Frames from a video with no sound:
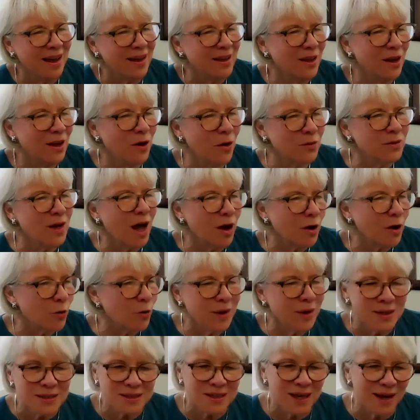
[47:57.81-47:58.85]
you know, not
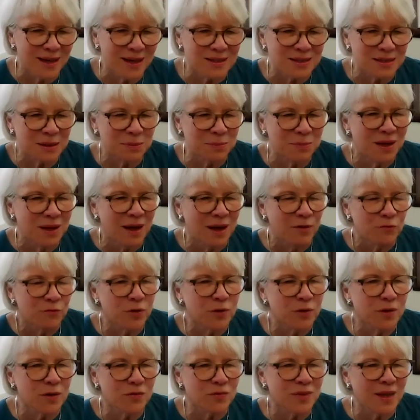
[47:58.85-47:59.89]
criticize him
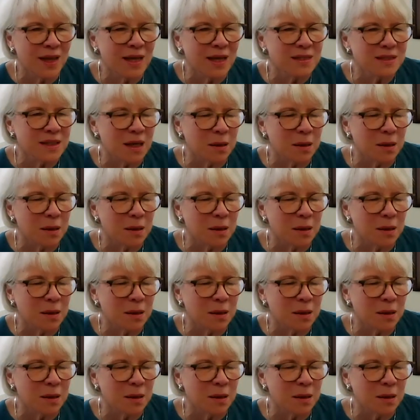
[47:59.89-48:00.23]
for the things